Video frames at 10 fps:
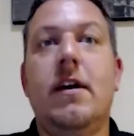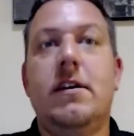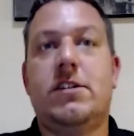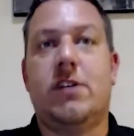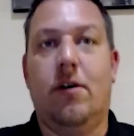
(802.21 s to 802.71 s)

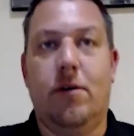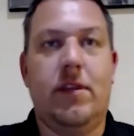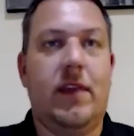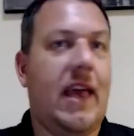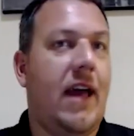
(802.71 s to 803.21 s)
So
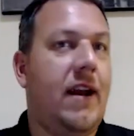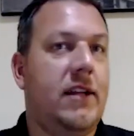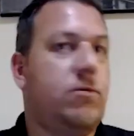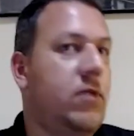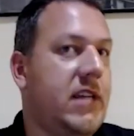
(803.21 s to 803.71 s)
the
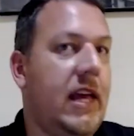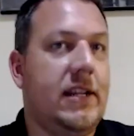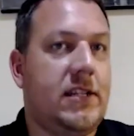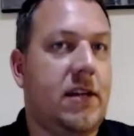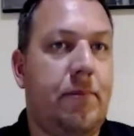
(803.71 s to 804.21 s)
candidates, once again,
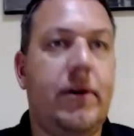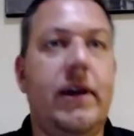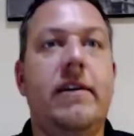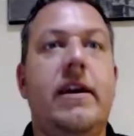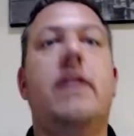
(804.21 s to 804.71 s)
it's
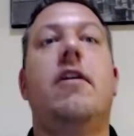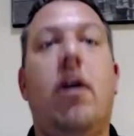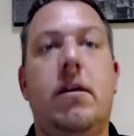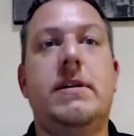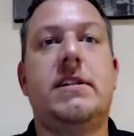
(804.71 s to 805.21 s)
completely
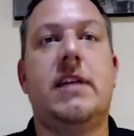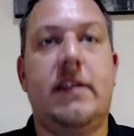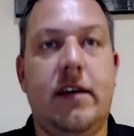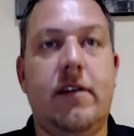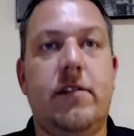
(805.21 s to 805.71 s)
anonymous
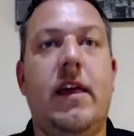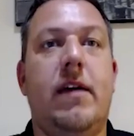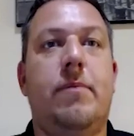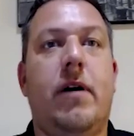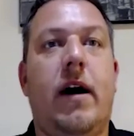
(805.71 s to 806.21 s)
until they
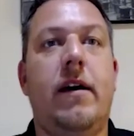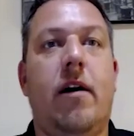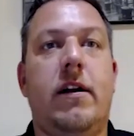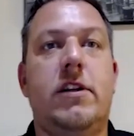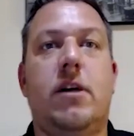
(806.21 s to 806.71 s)
apply
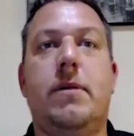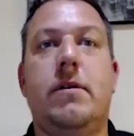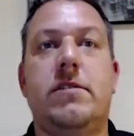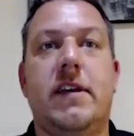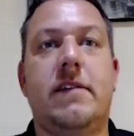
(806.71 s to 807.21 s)
on a job
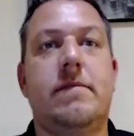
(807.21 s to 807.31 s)
posting.